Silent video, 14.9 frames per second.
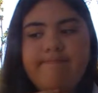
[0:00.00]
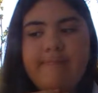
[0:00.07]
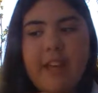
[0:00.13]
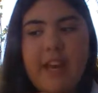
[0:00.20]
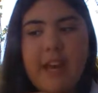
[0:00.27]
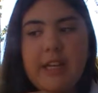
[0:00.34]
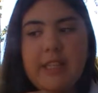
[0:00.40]

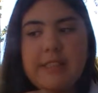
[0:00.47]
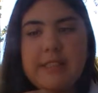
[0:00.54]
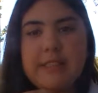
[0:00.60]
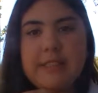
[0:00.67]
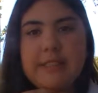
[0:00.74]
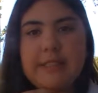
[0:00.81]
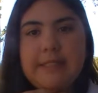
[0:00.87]
Yeah.
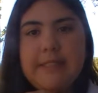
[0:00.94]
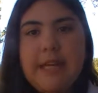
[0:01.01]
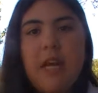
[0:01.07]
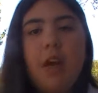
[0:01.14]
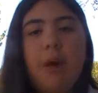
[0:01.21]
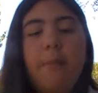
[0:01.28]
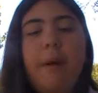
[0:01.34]

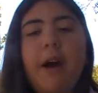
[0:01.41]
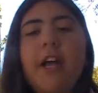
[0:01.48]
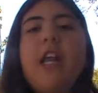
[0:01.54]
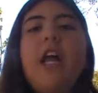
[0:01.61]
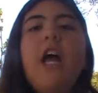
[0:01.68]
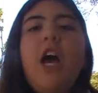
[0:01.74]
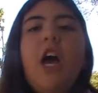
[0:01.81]

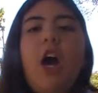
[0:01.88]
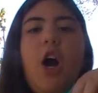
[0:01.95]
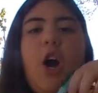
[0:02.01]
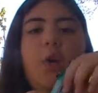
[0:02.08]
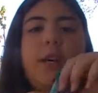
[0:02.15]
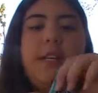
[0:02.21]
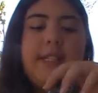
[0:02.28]
But
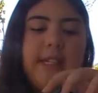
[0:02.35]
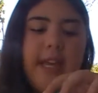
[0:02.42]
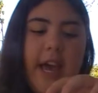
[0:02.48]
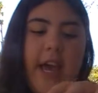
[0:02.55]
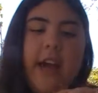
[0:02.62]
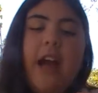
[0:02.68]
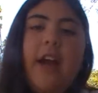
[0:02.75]
always
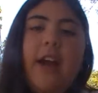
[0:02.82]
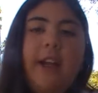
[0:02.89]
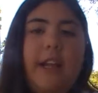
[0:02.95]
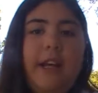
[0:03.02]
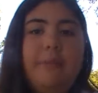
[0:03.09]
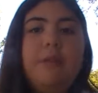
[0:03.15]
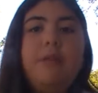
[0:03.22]
take
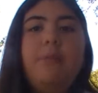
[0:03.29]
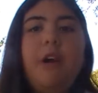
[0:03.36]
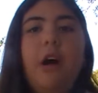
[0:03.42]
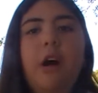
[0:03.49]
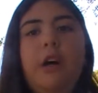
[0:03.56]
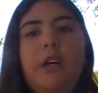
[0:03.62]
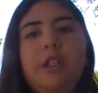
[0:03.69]
Eclipse
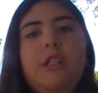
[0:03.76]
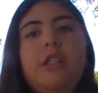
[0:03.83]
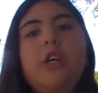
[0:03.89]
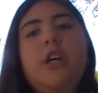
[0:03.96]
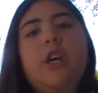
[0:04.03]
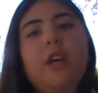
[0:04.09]
because